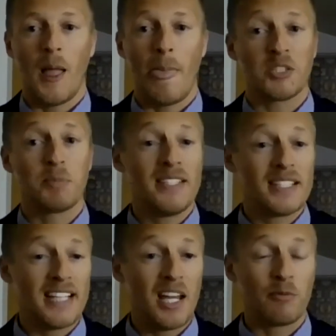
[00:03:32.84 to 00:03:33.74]
It's been the
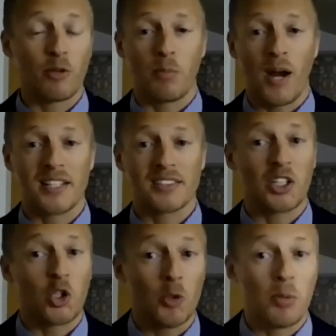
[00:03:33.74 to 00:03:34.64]
same for brands
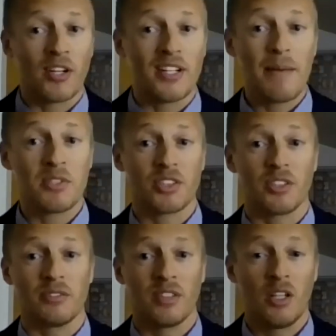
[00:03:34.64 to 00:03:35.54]
like Uber and
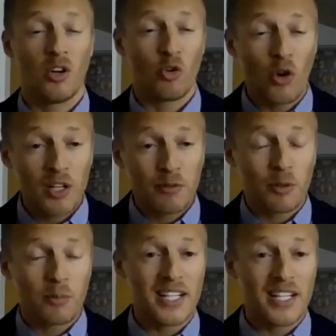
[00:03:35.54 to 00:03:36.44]
Amazon, right
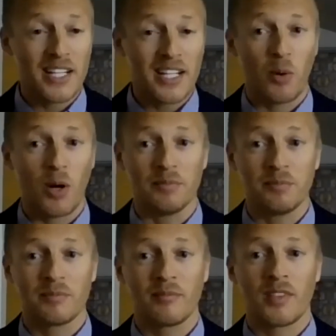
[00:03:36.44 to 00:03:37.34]
from day one,
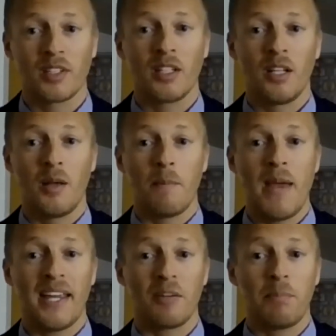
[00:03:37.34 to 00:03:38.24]

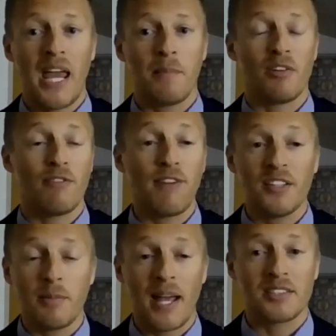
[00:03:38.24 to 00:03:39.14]
making payment
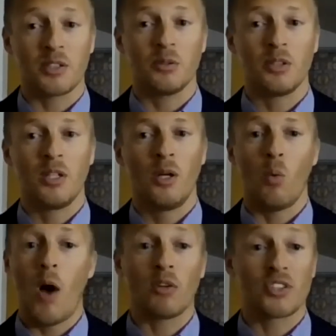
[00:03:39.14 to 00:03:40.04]
fundamental
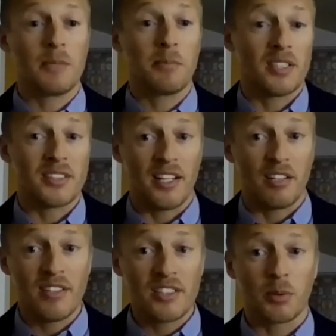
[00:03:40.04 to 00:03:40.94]
while seamless and
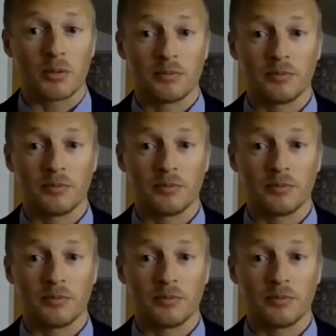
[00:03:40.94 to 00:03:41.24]
invisible.